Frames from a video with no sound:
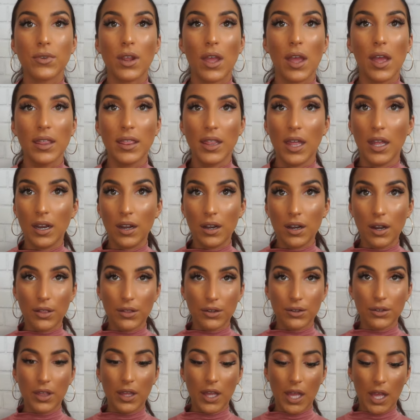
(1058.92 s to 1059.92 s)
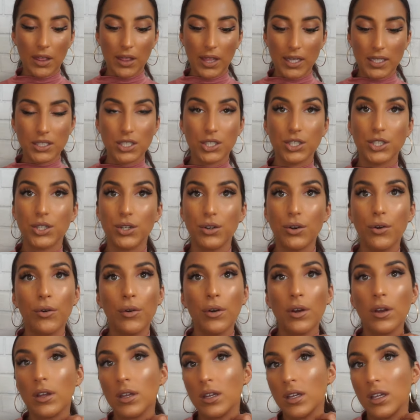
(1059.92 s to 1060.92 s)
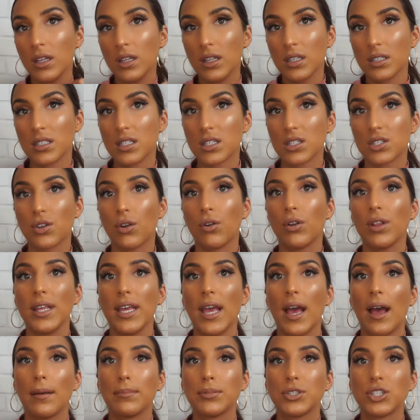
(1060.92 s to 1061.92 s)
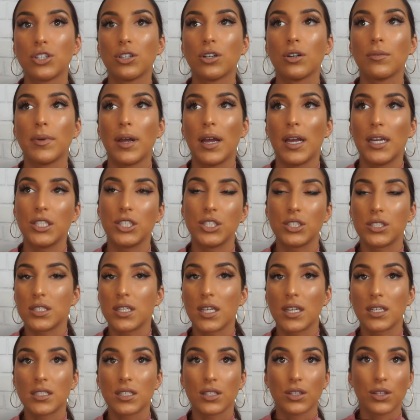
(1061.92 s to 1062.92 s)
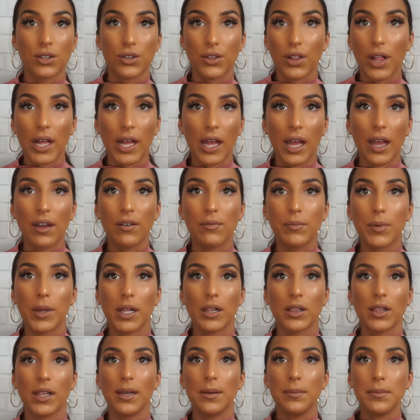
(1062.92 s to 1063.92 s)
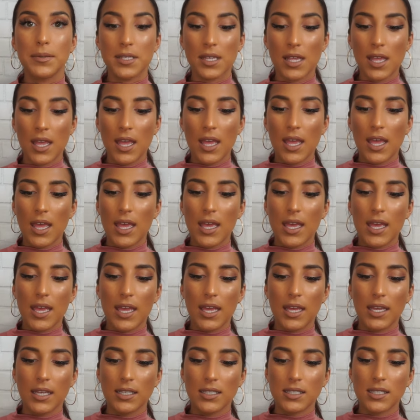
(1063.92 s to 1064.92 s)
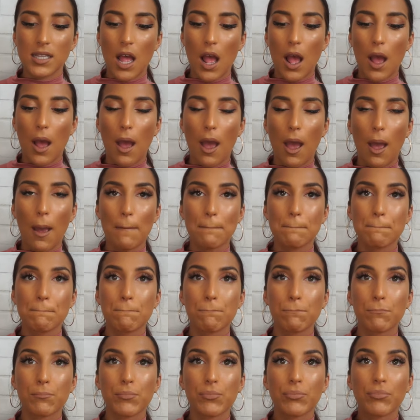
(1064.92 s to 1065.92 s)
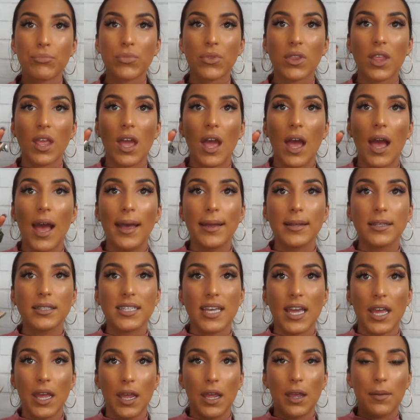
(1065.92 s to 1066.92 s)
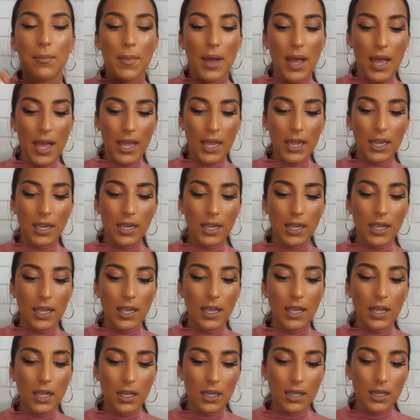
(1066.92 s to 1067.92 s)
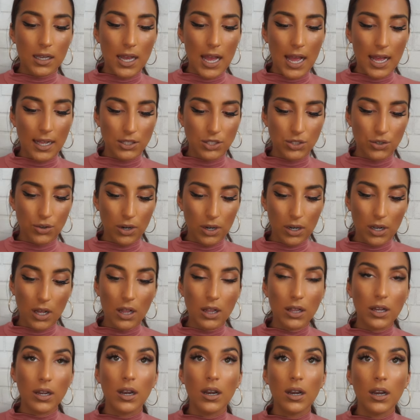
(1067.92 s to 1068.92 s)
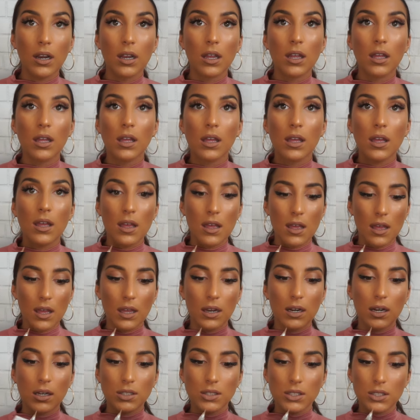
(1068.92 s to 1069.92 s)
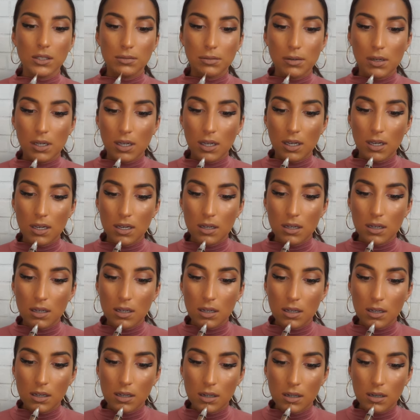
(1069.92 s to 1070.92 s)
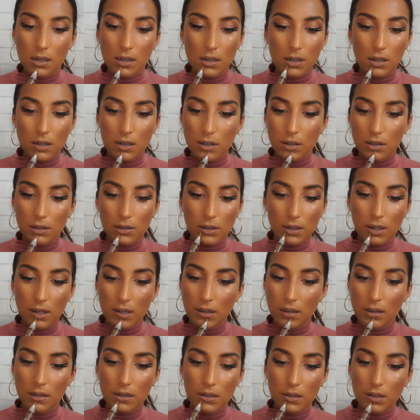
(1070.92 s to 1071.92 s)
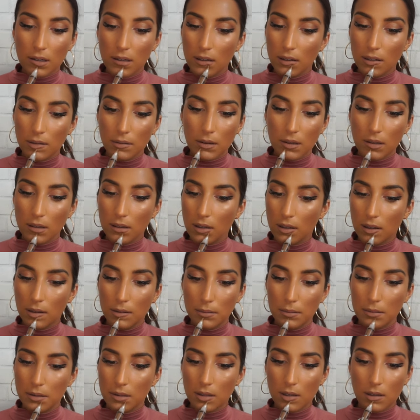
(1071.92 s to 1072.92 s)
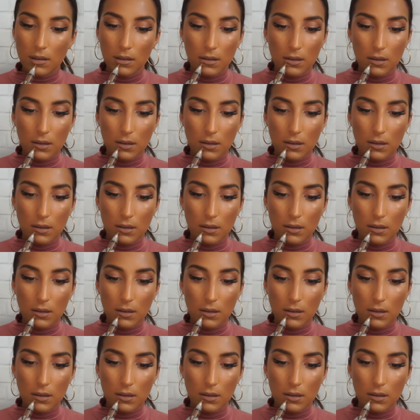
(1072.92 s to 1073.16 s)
And then another thing I like to do, this is totally optional, but I just like to look like I have big lips, is I take my contour color and I'll just put it right underneath my lips.